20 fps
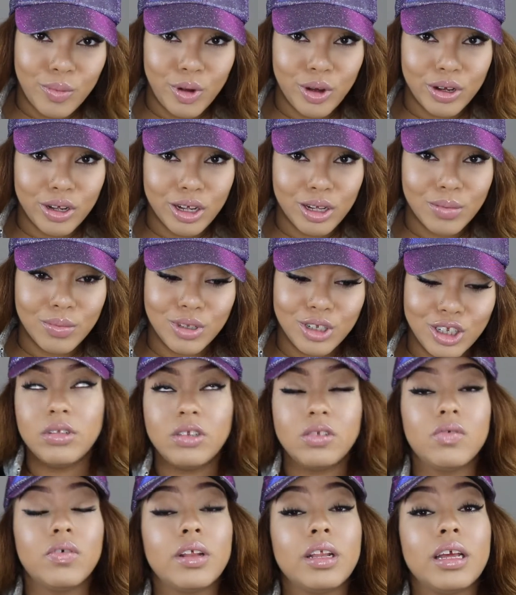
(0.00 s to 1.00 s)
So
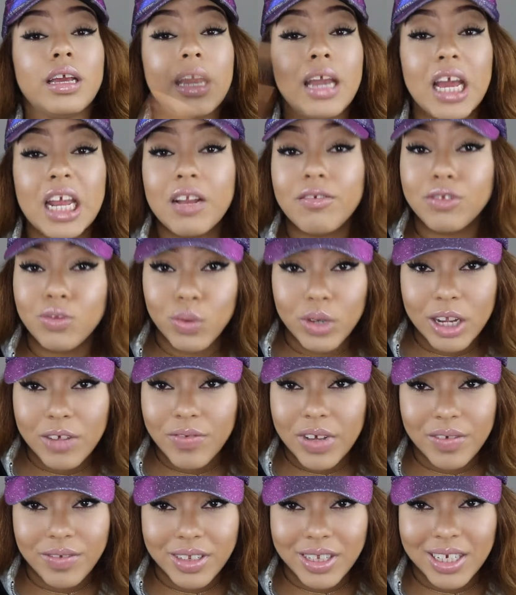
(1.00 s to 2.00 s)
around the end of
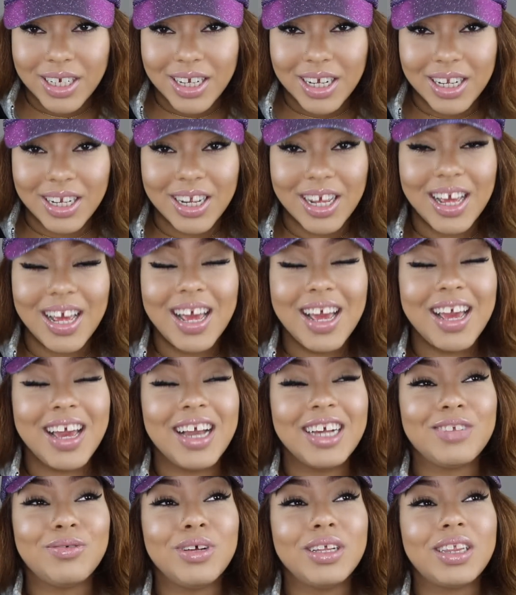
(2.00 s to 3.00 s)
2015
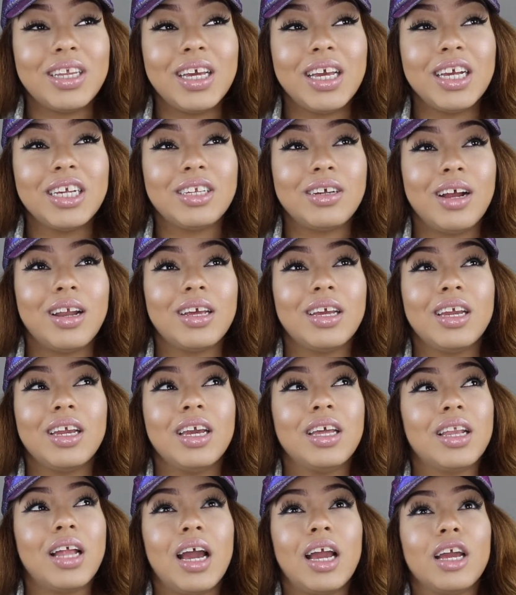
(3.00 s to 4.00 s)
is when things started
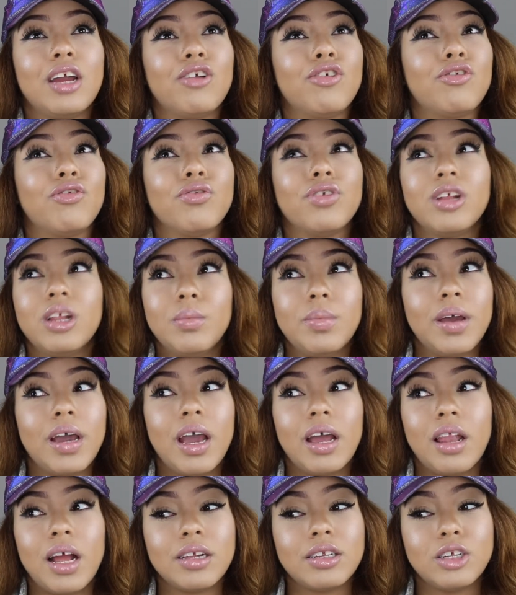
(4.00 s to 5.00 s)
getting really
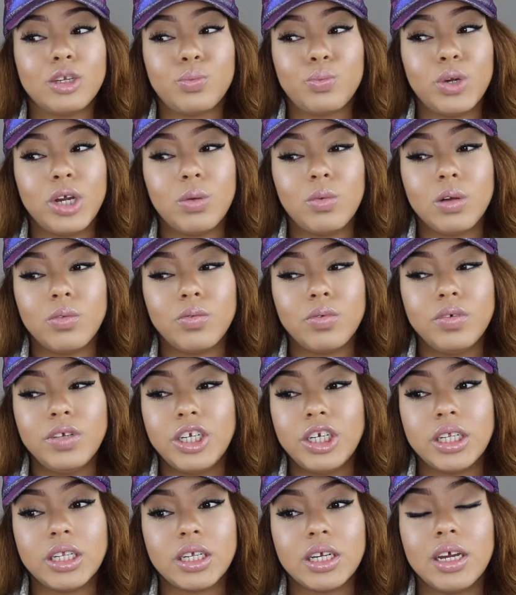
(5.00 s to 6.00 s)
bad, to the point where we
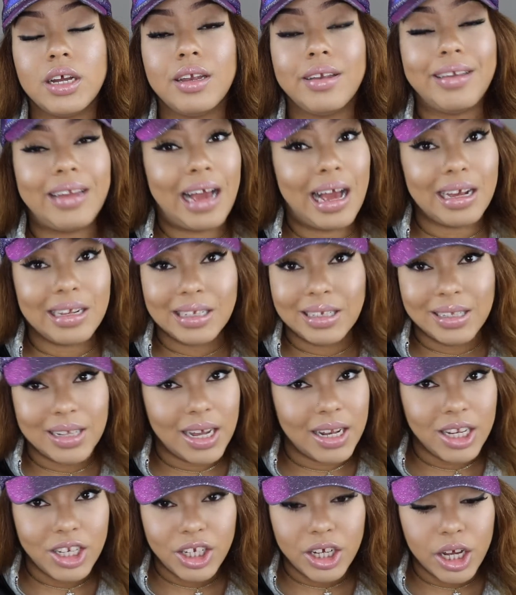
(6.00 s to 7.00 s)
just could not
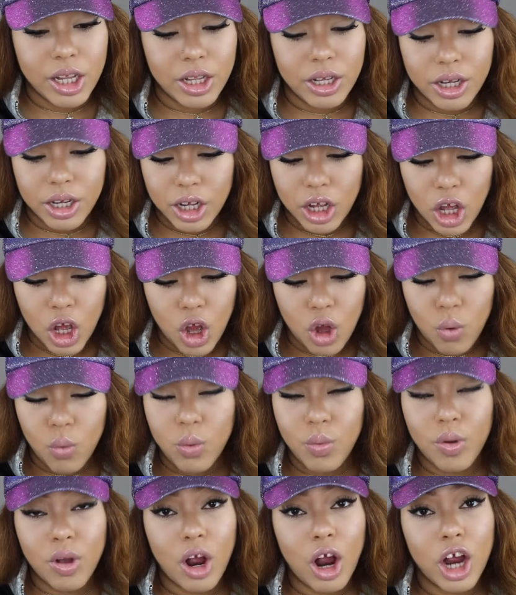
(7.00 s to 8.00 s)
stand each other.
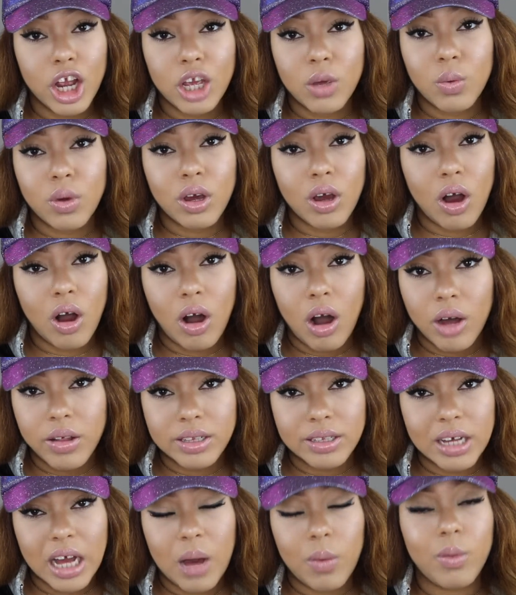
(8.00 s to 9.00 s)
We were arguing all
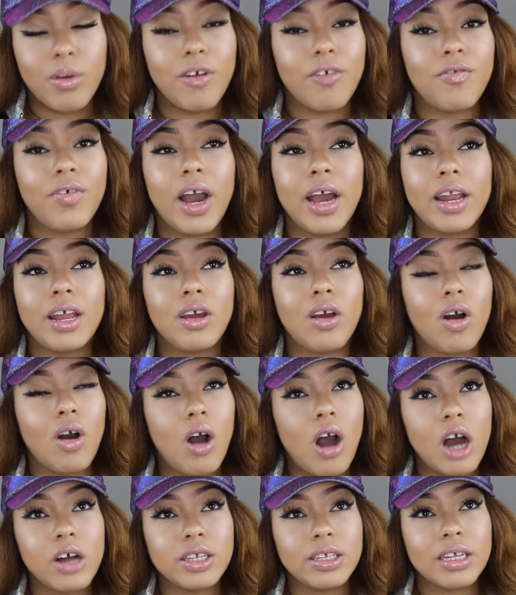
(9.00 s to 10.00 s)
the time. We were fighting
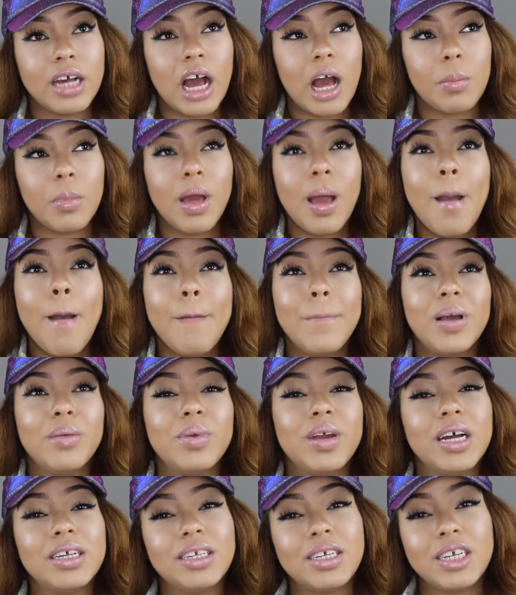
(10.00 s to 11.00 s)
all the time. But
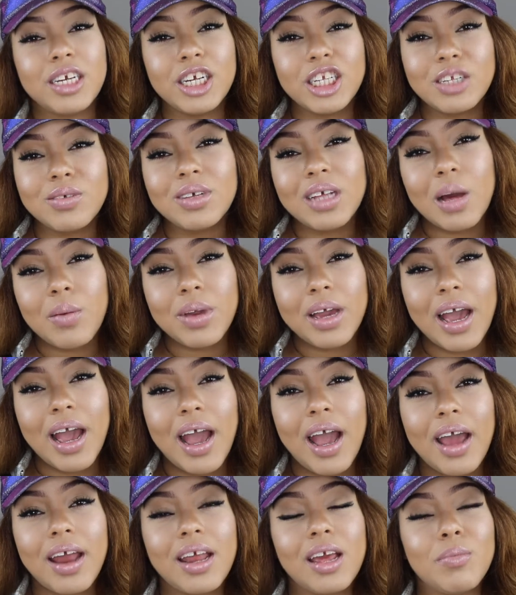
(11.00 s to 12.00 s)
because of the history that we
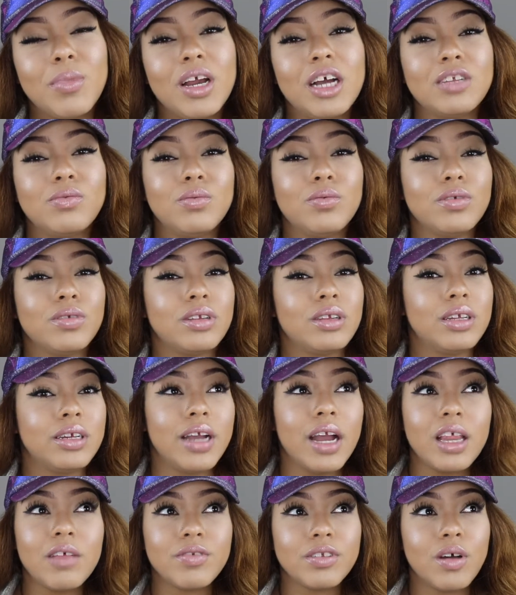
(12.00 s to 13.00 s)
had, and because we were
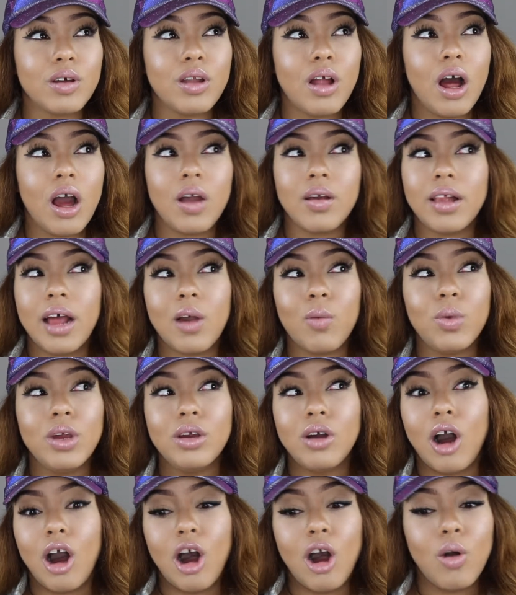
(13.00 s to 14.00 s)
together for so
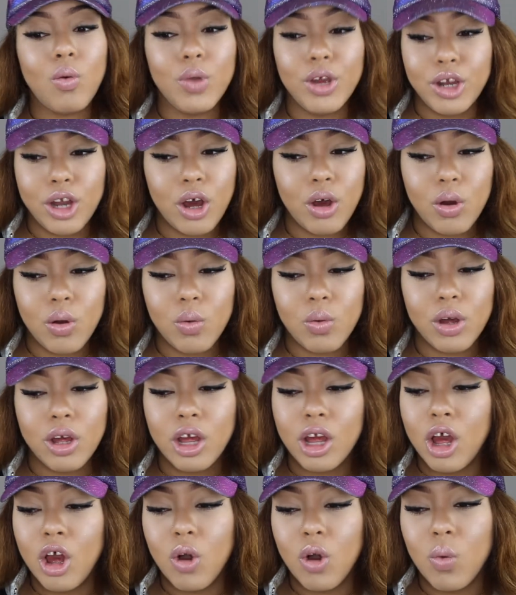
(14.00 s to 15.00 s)
long, we know,
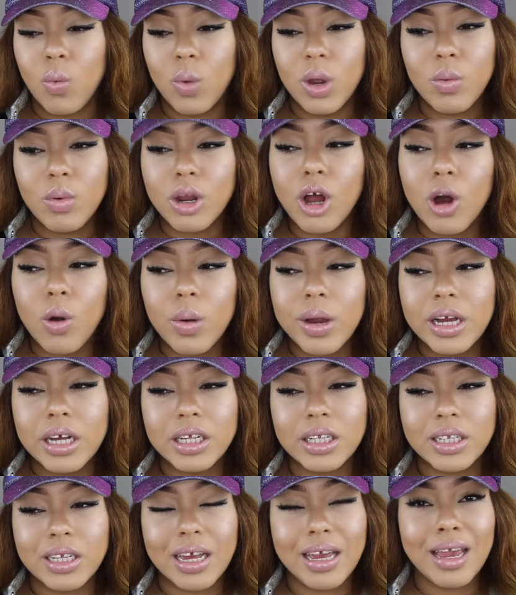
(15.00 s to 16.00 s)
we would
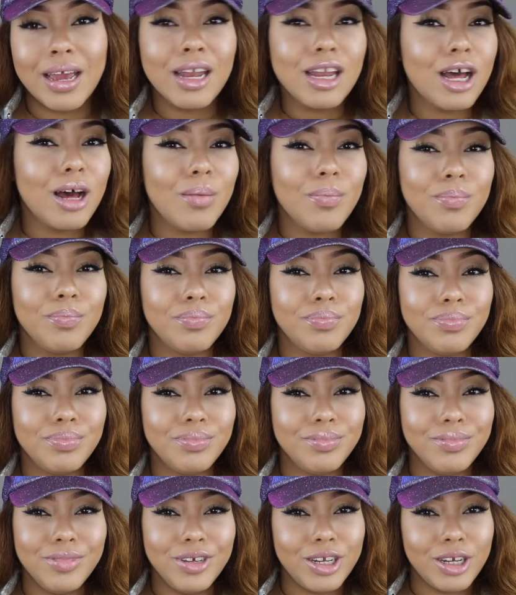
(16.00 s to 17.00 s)
always end up,
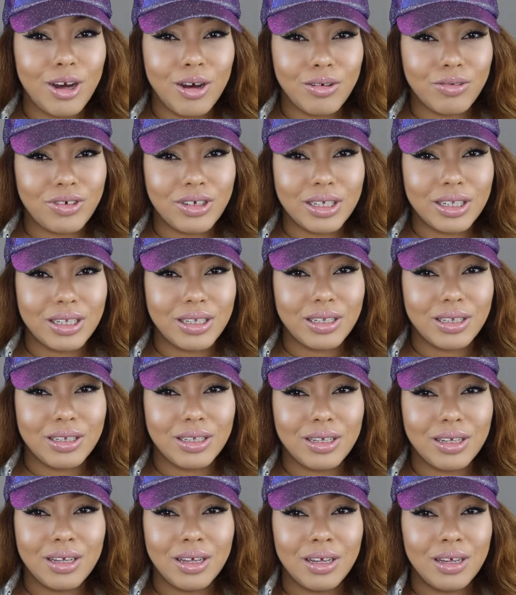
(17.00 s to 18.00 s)
just
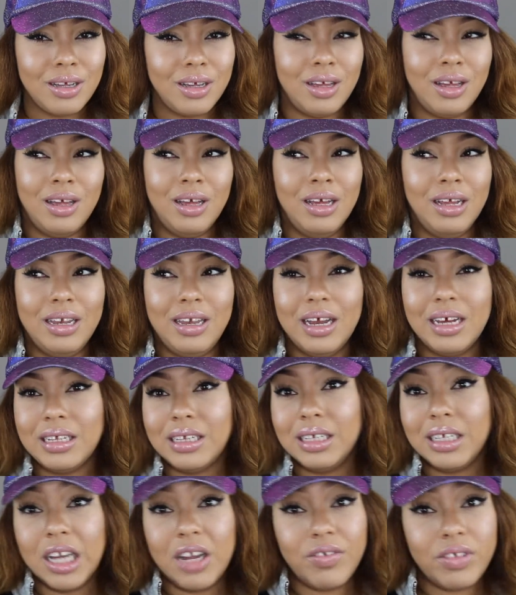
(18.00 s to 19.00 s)

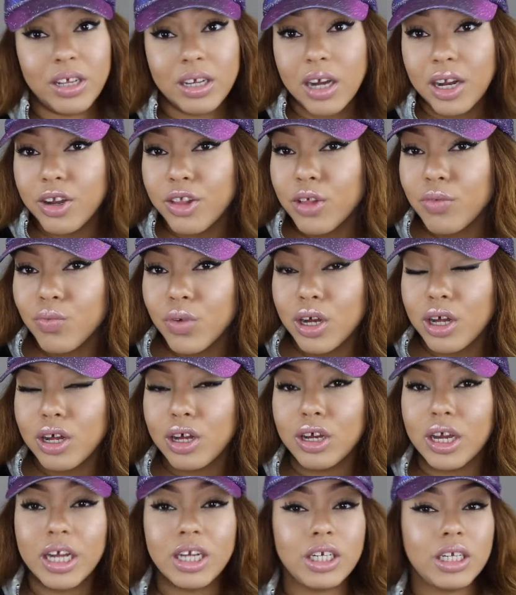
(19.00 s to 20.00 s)
dusting everything under the
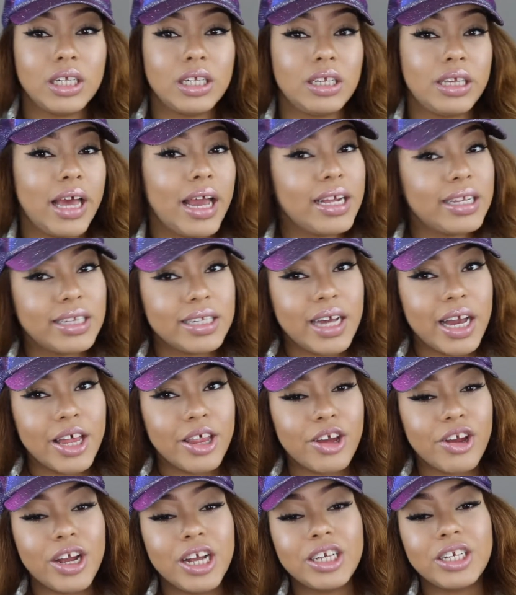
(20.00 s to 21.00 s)
rug and just staying
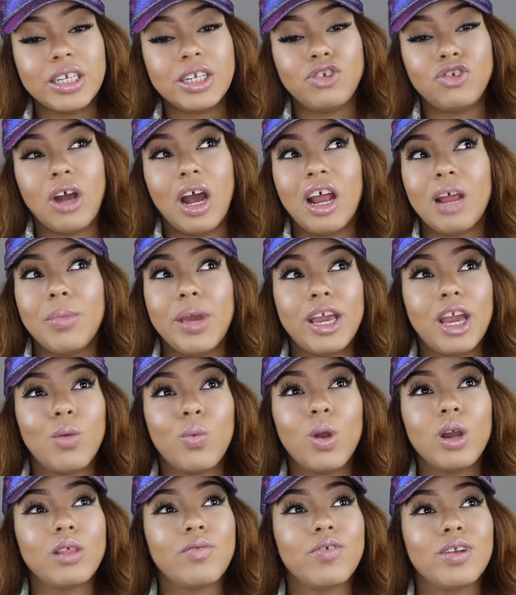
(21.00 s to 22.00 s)
together and just trying to make it
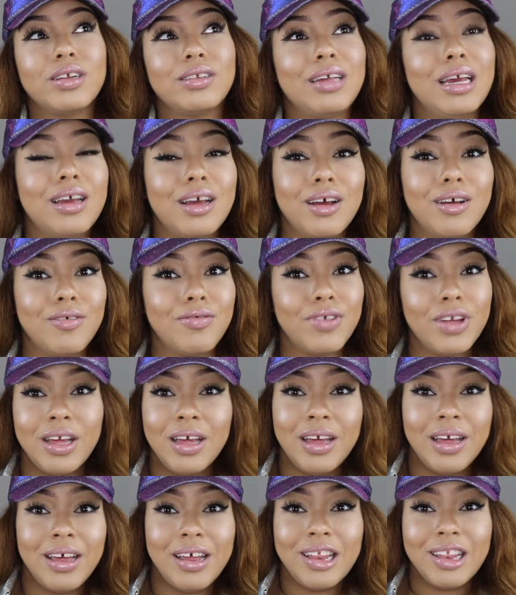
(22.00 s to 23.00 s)
work for the sake of
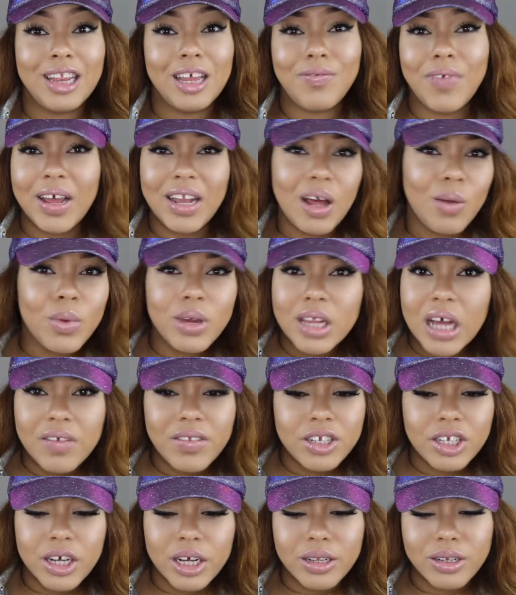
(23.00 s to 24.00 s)
the fact that we
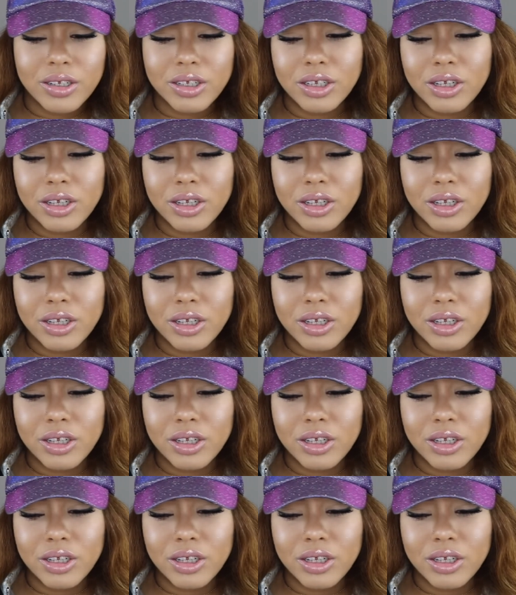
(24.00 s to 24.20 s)
loved each other.